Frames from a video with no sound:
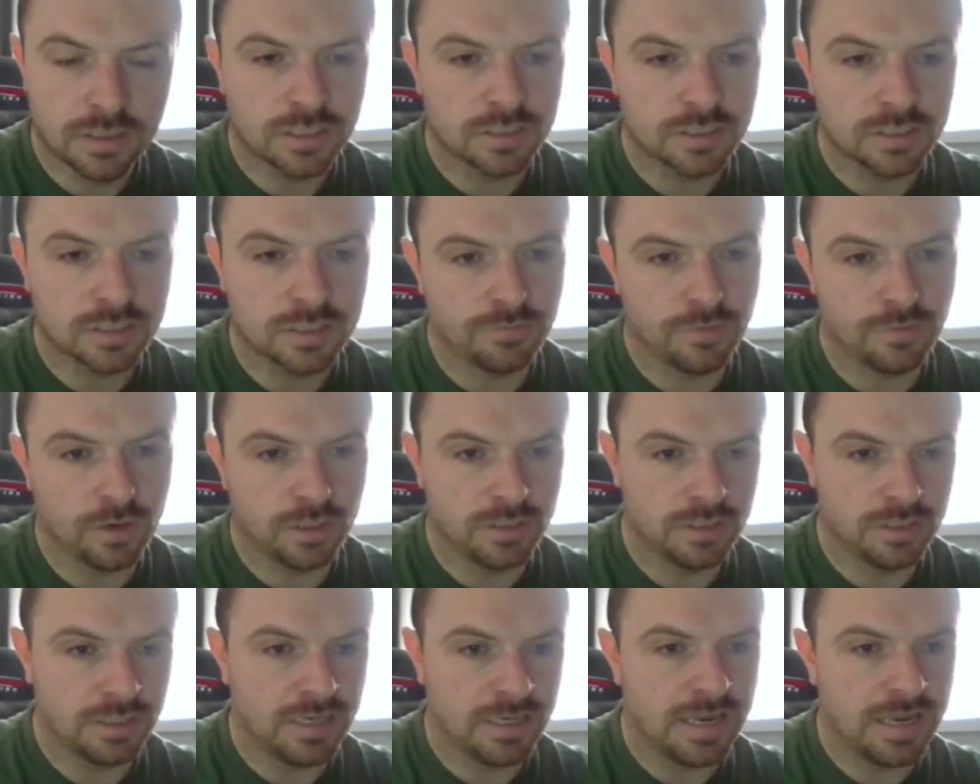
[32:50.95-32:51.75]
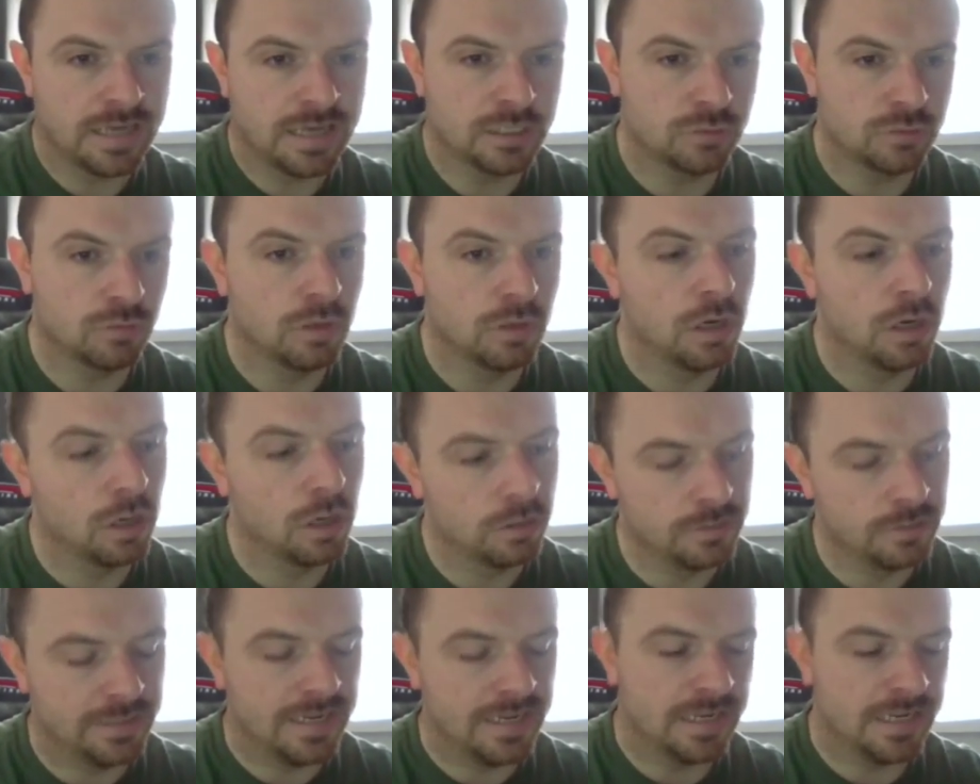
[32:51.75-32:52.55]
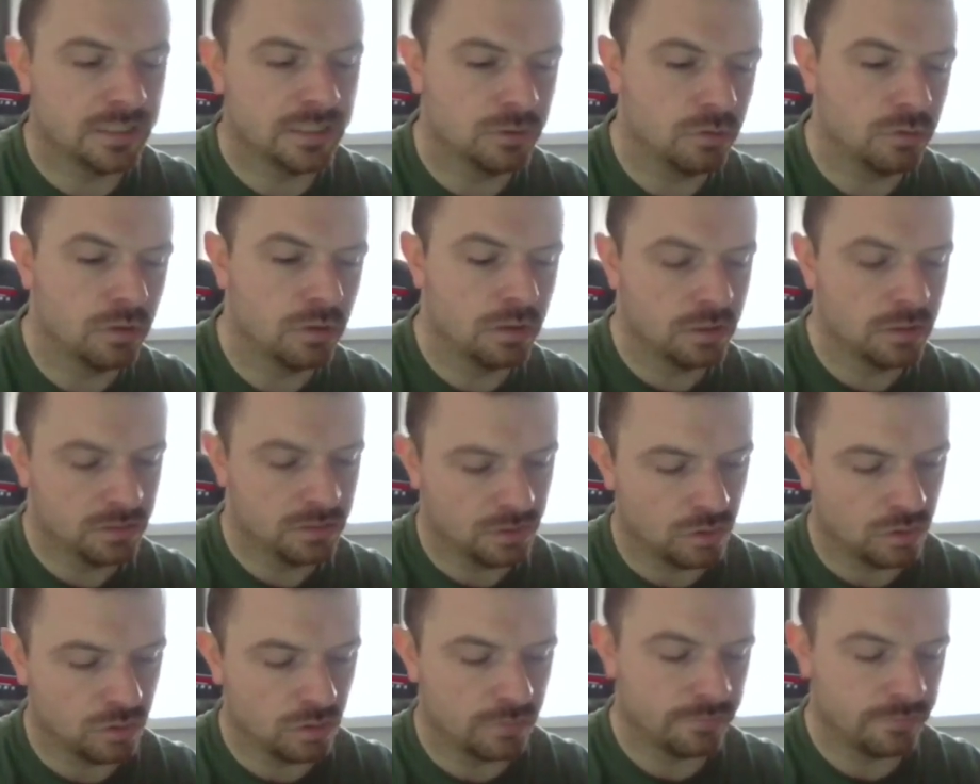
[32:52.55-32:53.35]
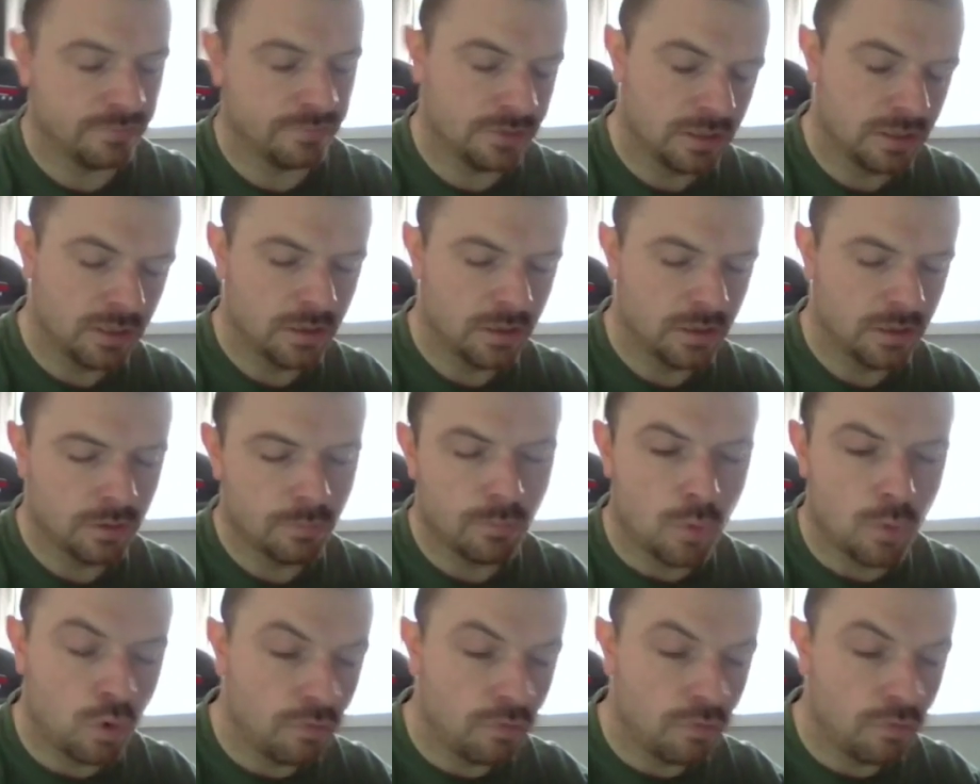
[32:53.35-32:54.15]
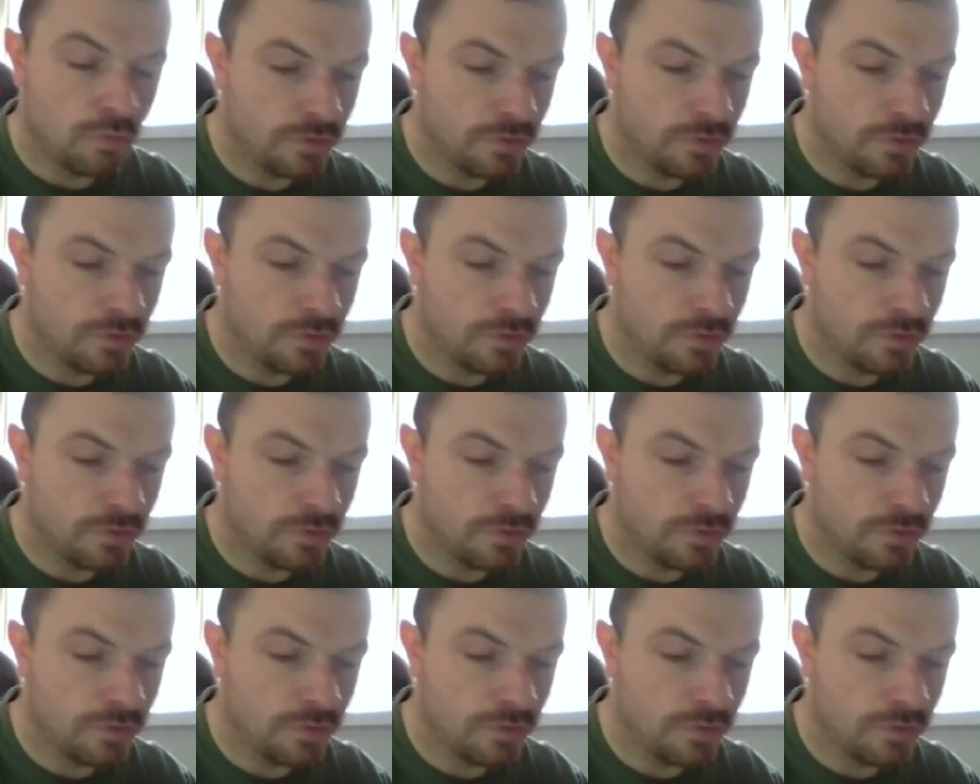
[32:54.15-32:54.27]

So I find the extra sort of moving,